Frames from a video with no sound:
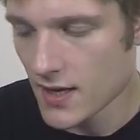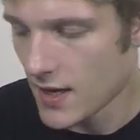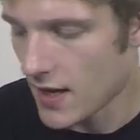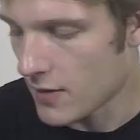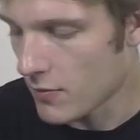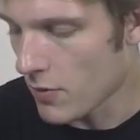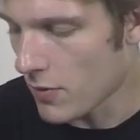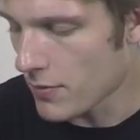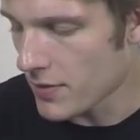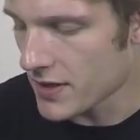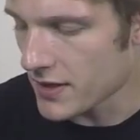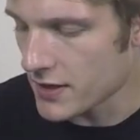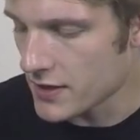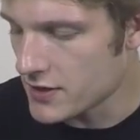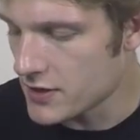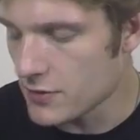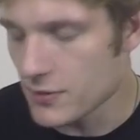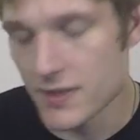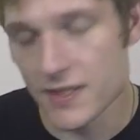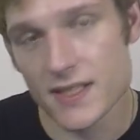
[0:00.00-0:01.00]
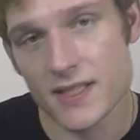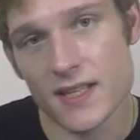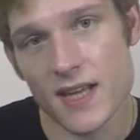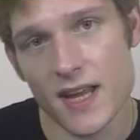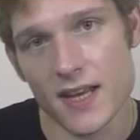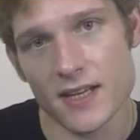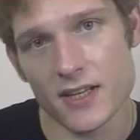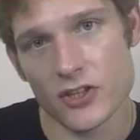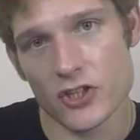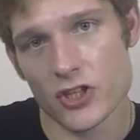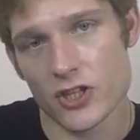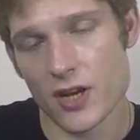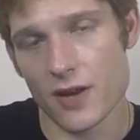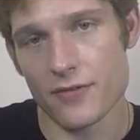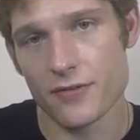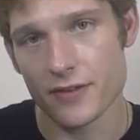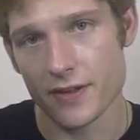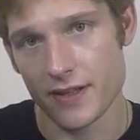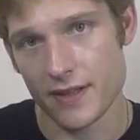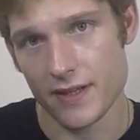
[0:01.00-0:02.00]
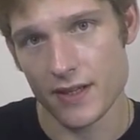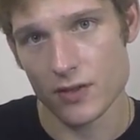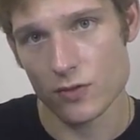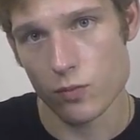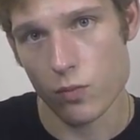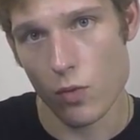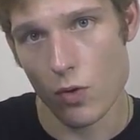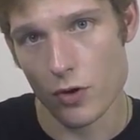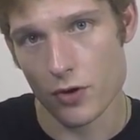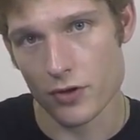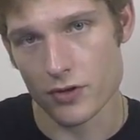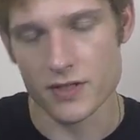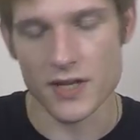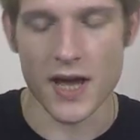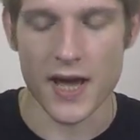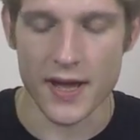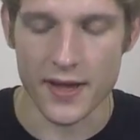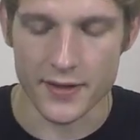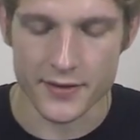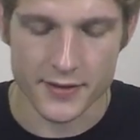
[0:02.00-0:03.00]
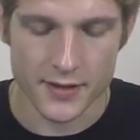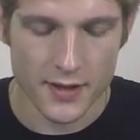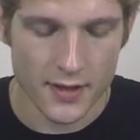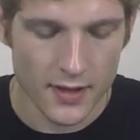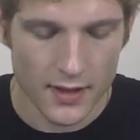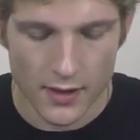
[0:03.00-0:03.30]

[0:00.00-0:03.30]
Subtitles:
And what we're going to do instead is shuffle in these water tiles,